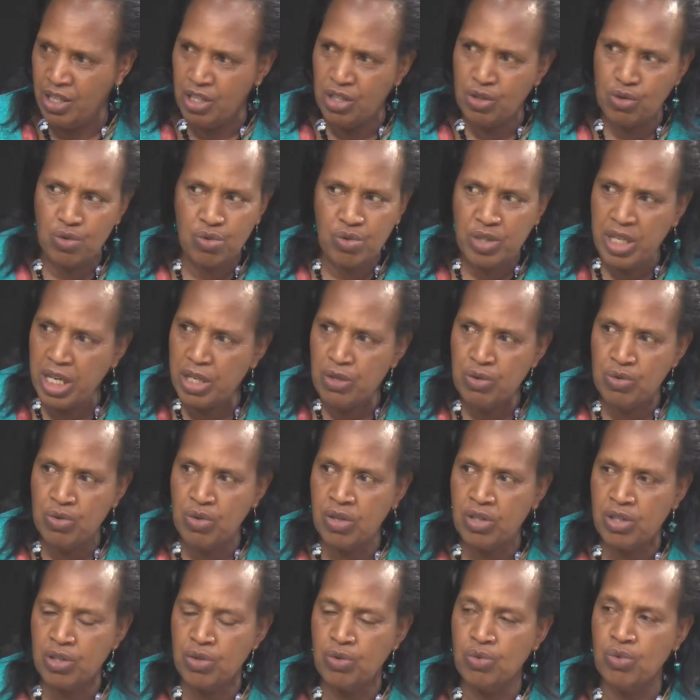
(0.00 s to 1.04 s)
today you
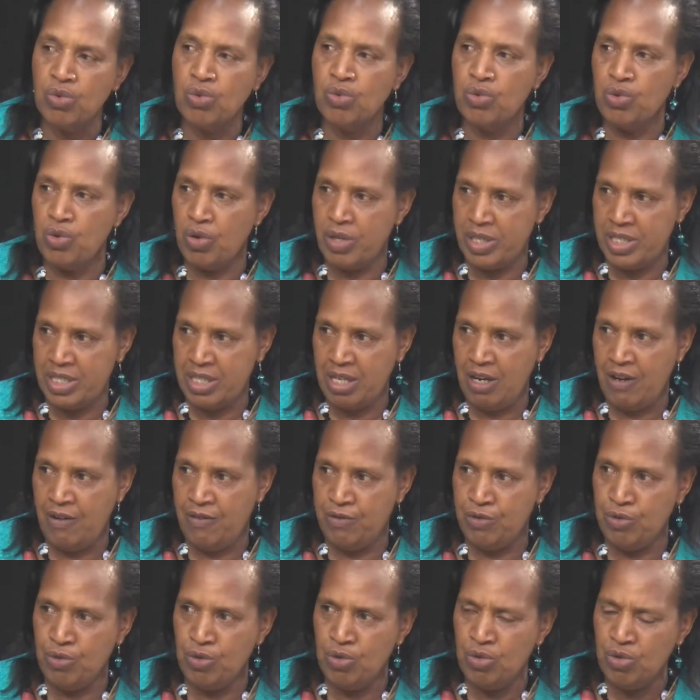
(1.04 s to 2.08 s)
don't look yourself.
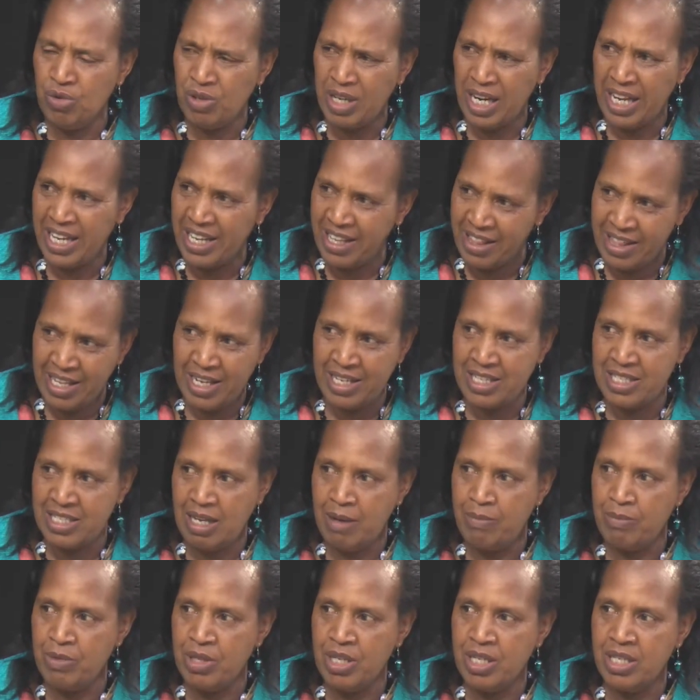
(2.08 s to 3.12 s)
You look like there is
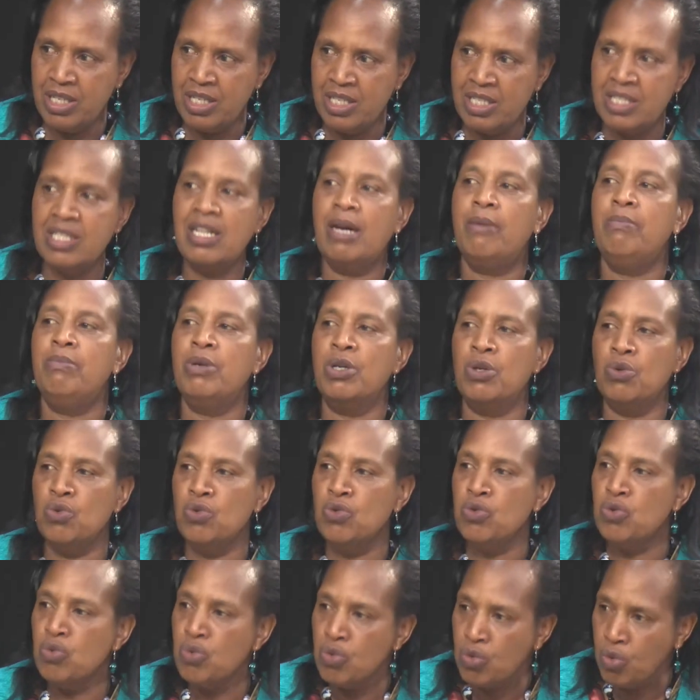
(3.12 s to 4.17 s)
something disturbing. You
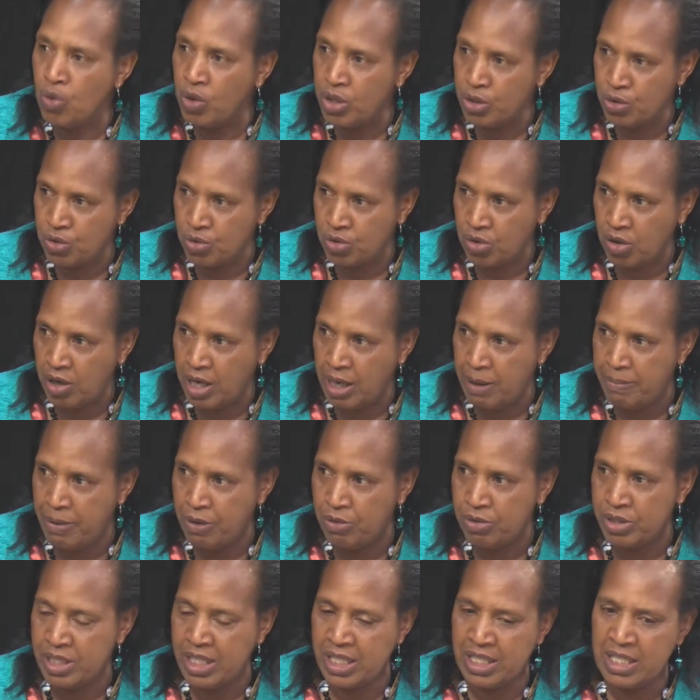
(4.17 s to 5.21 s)
do want to talk
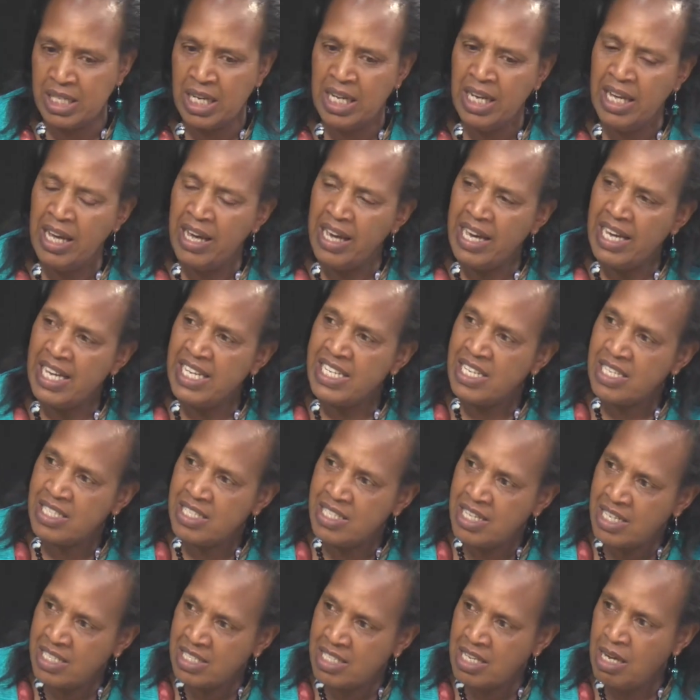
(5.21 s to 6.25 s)
about it. It is
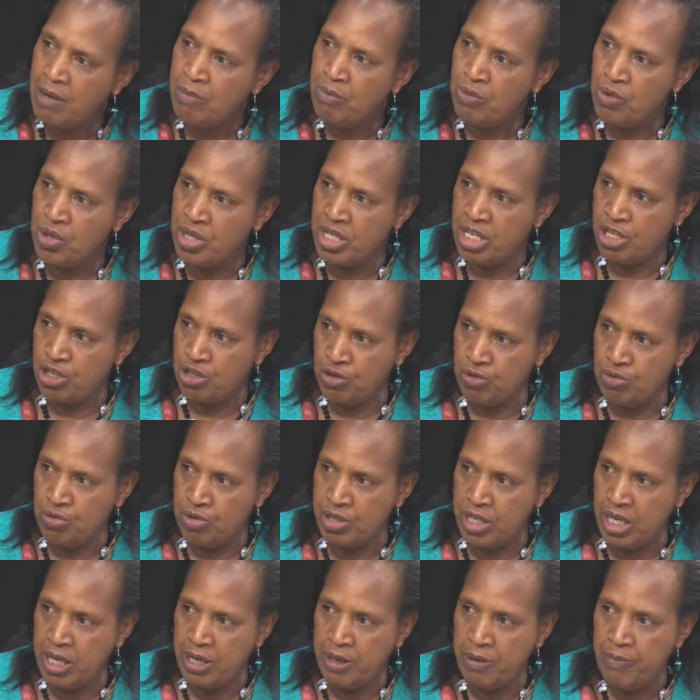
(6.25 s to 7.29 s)
the same with the
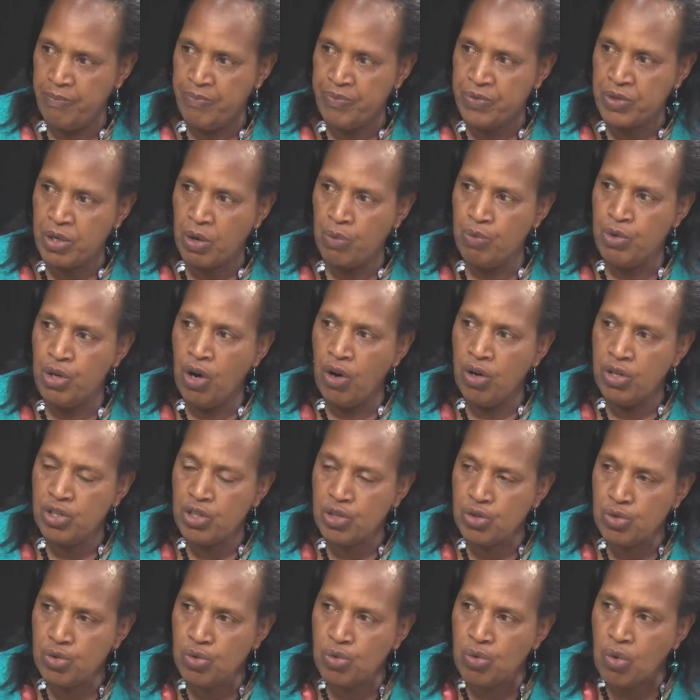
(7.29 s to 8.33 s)
children. We ought
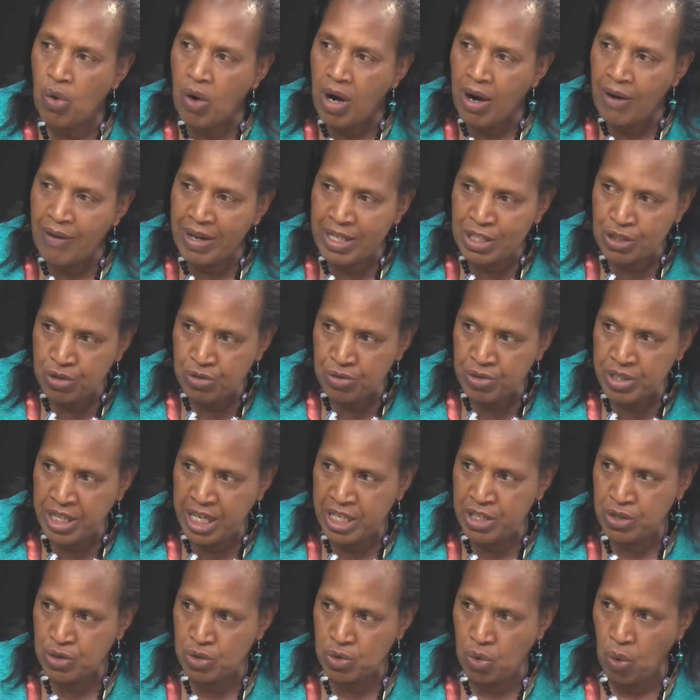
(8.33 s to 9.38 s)
to know our
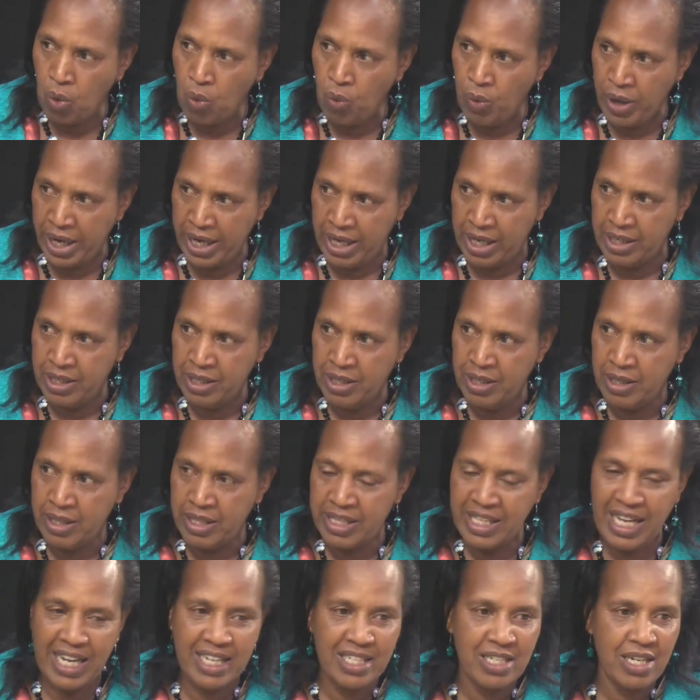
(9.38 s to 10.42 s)
children so well
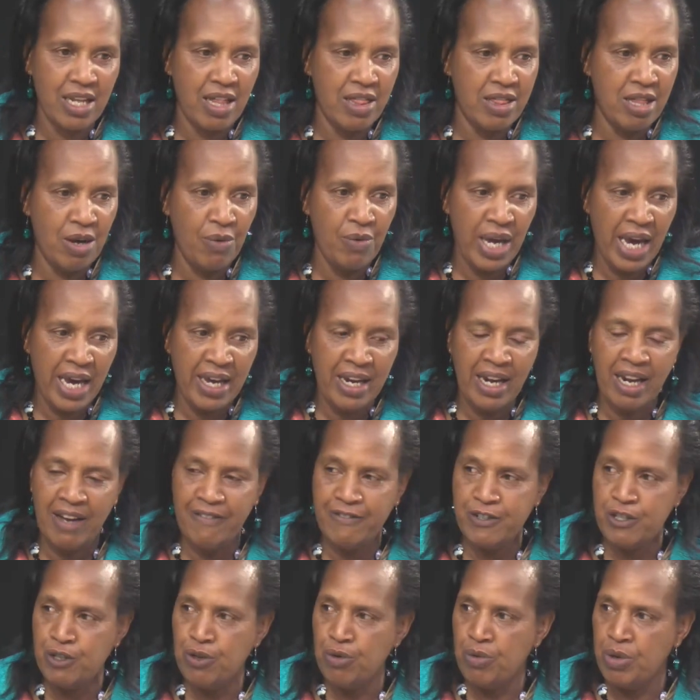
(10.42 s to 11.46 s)
that the way I
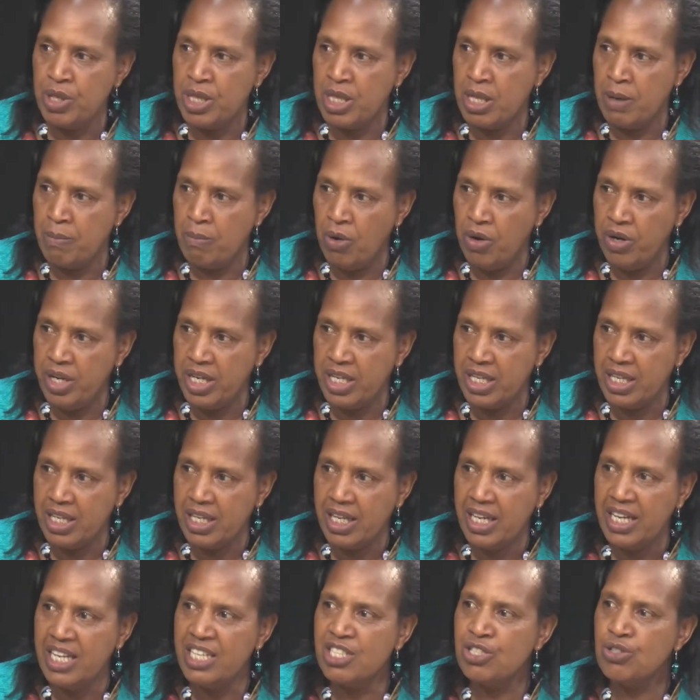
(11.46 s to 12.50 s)
left you in the morning
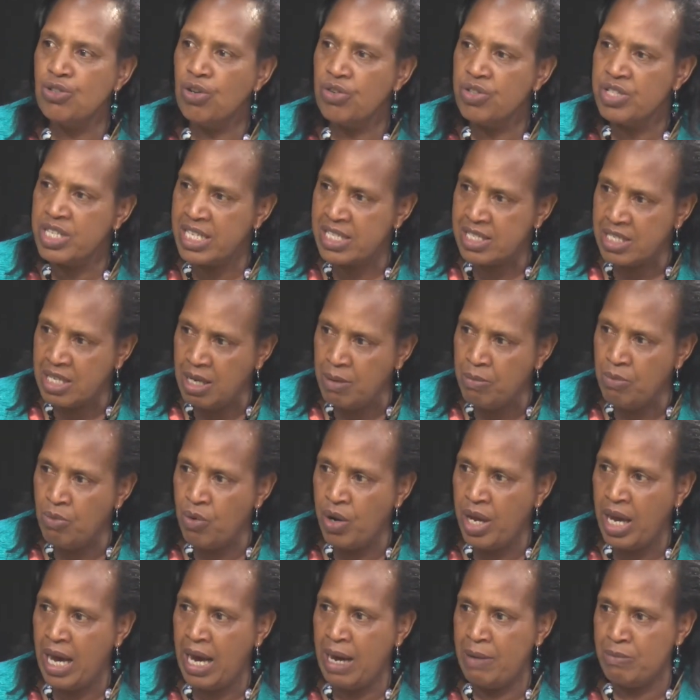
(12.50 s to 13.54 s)
is not the same way
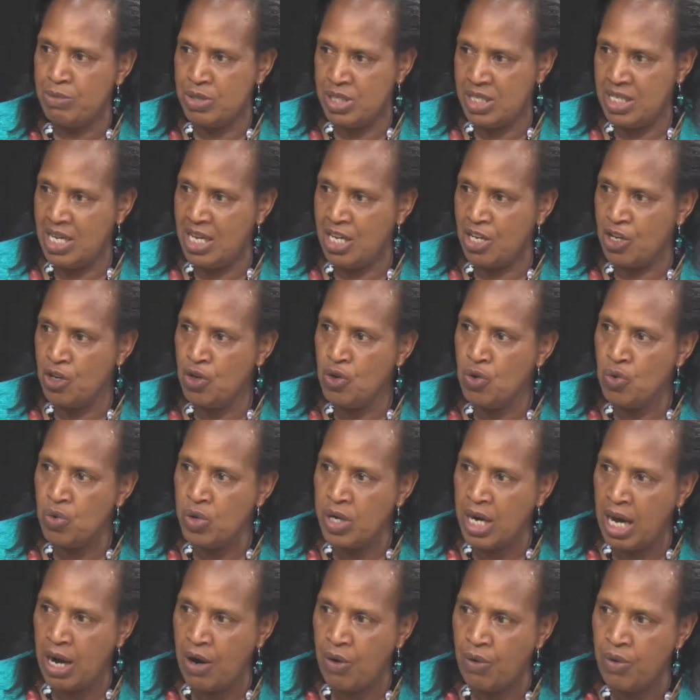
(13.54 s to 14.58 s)
I'm seeing you
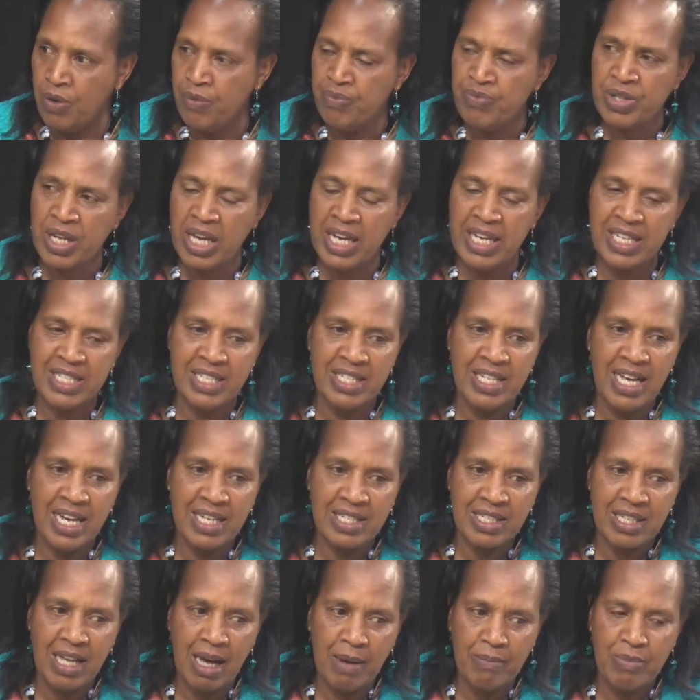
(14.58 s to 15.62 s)
now. Is there
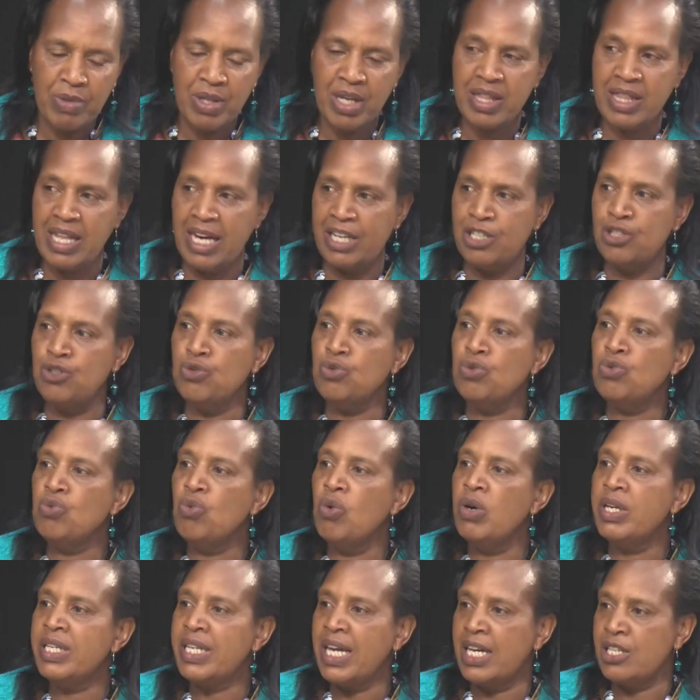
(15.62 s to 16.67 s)
something that you'd
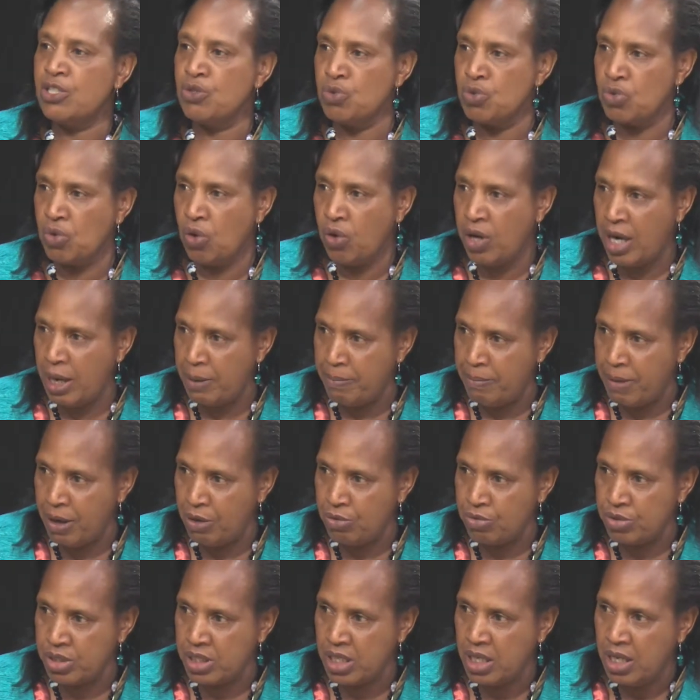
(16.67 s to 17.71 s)
want us to talk
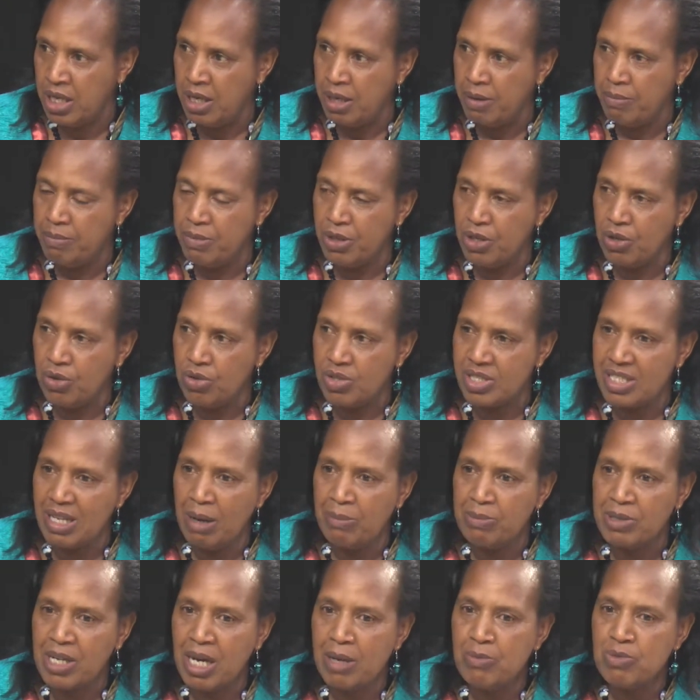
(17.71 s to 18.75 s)
about? Because
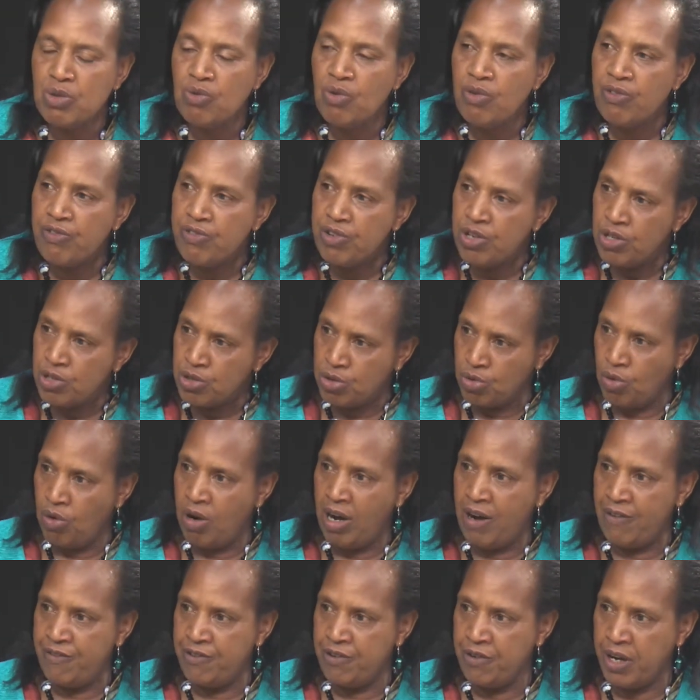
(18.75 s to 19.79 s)
sometimes we feel so
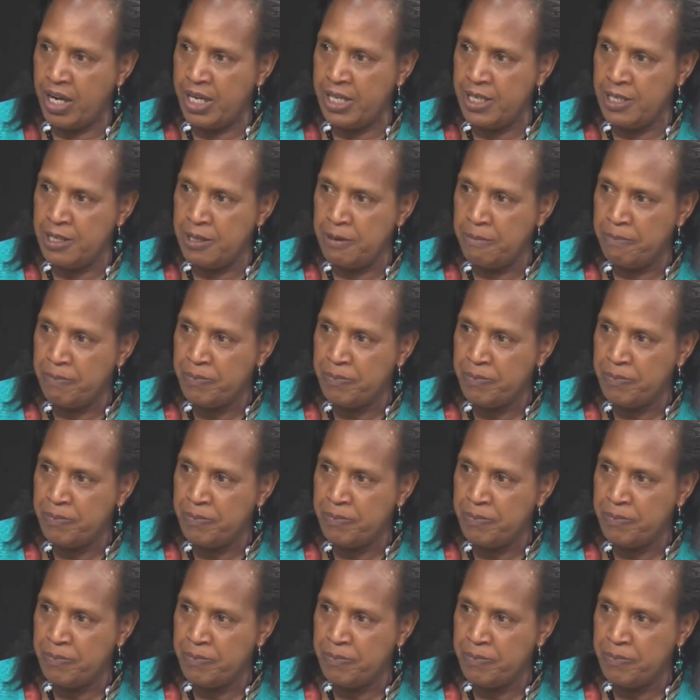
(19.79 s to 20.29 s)
afraid.